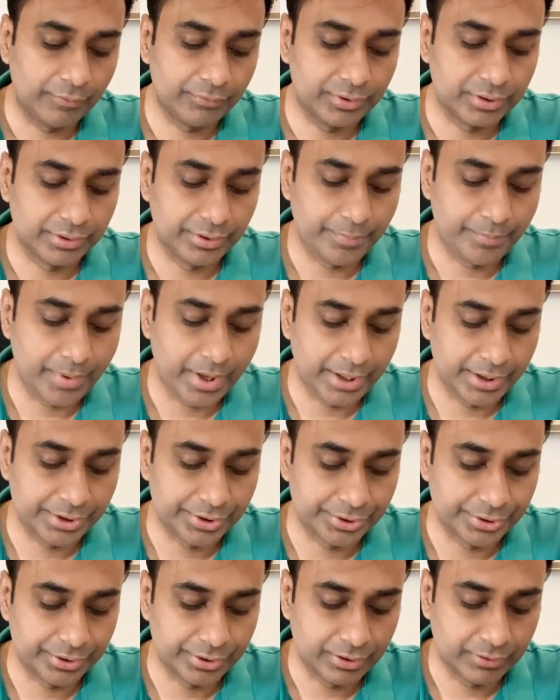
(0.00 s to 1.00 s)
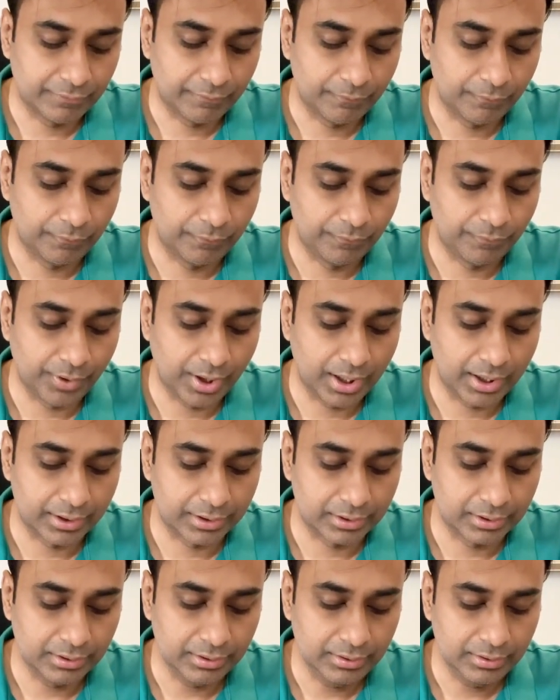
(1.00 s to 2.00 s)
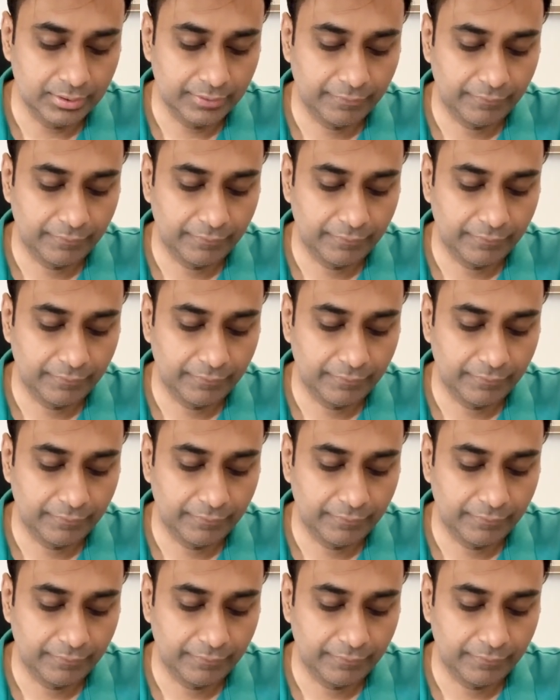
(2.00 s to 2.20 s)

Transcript: out the remainder 1,